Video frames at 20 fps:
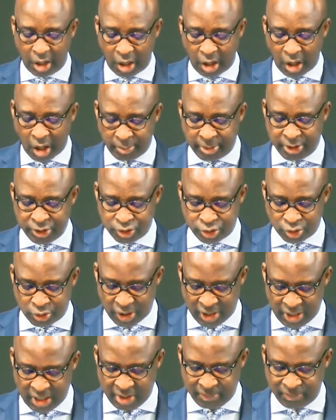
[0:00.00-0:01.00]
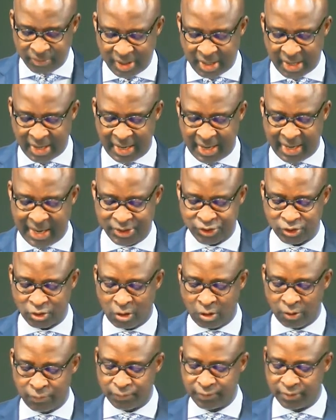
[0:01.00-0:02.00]
coming to him as
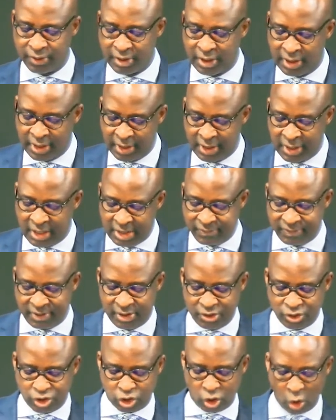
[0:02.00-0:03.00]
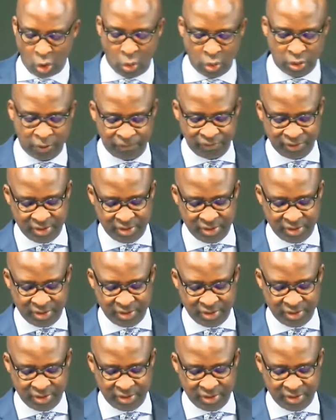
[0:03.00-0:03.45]
of a living stone,